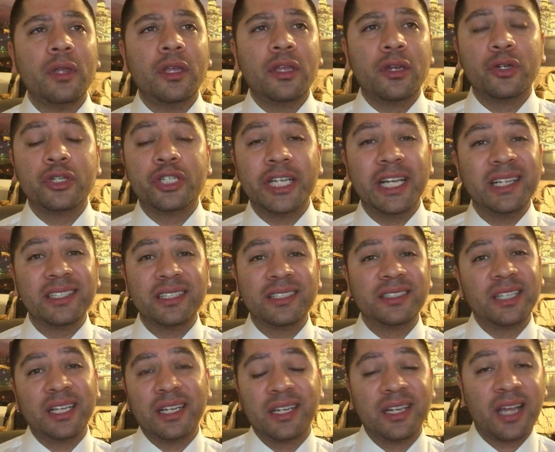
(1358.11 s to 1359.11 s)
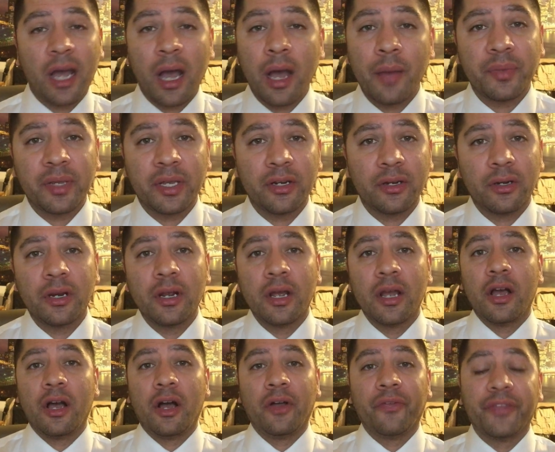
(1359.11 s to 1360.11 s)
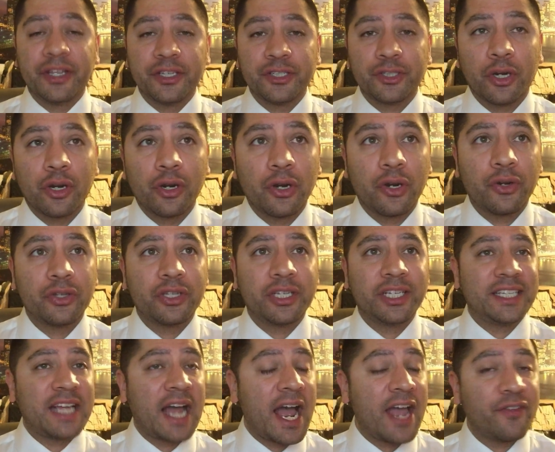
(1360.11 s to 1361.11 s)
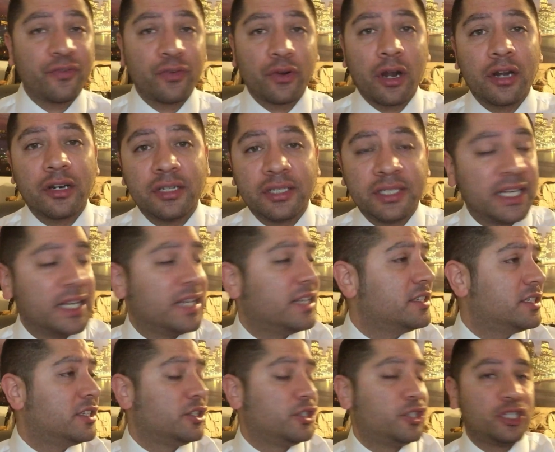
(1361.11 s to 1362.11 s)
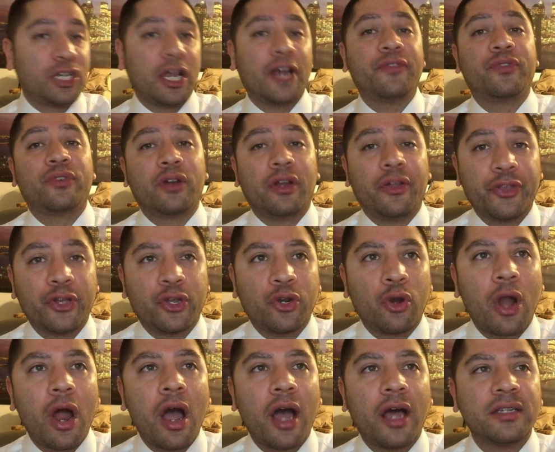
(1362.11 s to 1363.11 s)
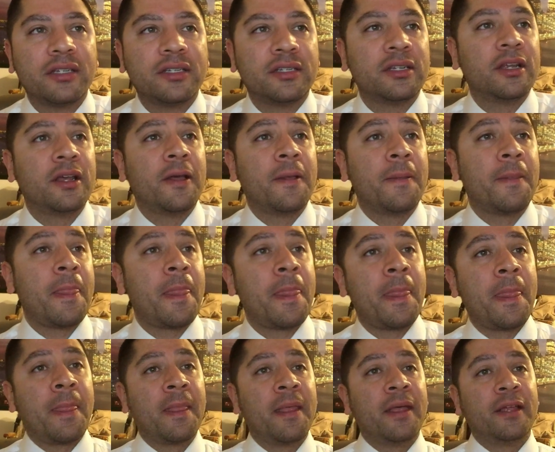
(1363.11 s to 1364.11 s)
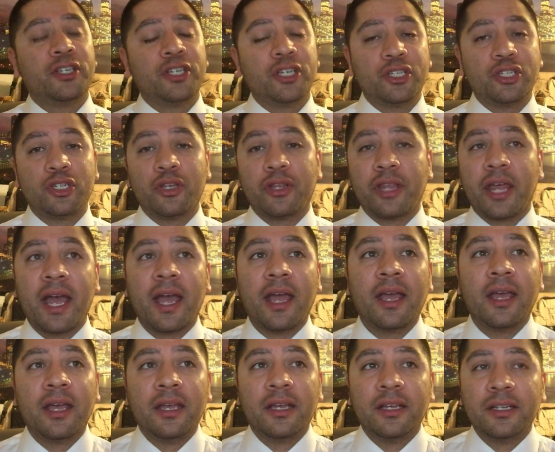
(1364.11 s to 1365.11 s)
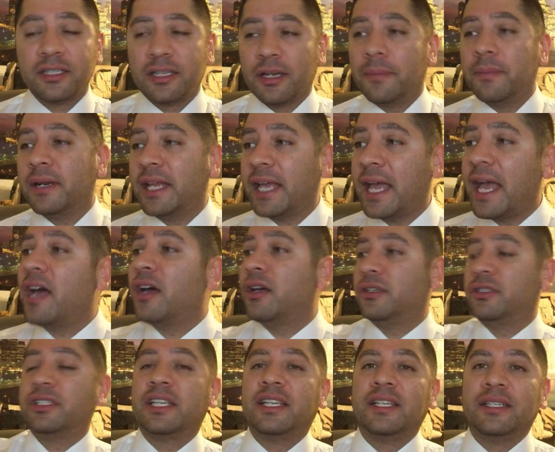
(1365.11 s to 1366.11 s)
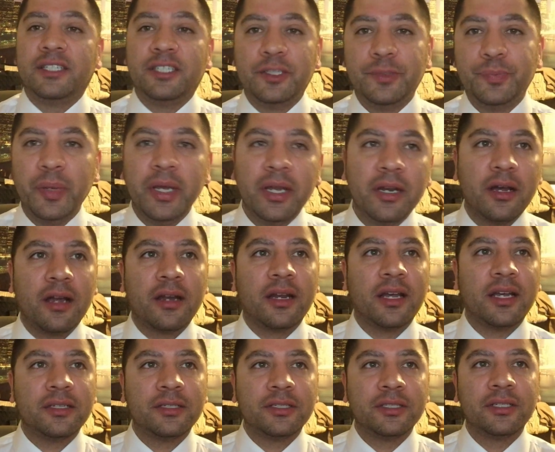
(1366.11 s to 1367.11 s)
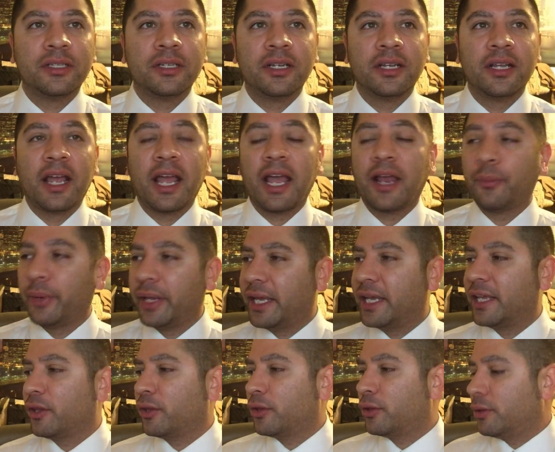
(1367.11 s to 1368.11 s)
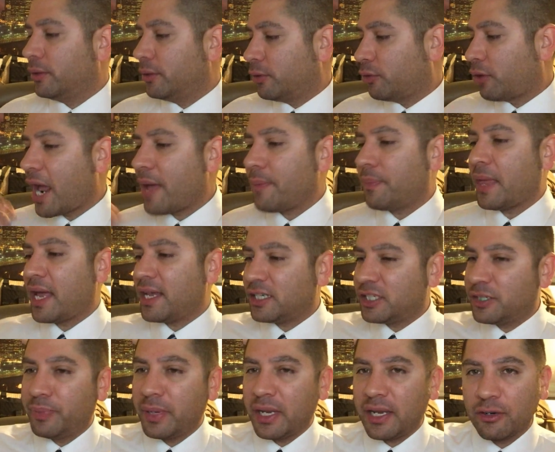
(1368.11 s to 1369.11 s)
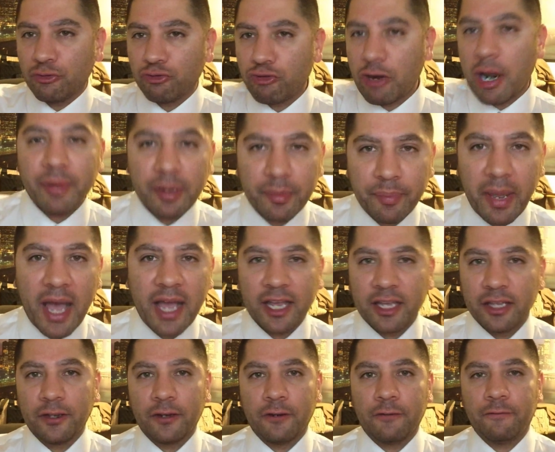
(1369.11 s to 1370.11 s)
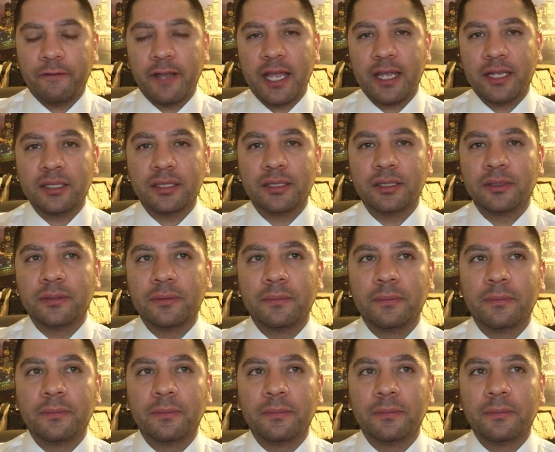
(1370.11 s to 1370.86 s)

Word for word: You know, Jesus didn't come here on this earth to die for our sins and suffer on the cross just so that somebody else can spit on us and we can grab that spit and rub it back in their face,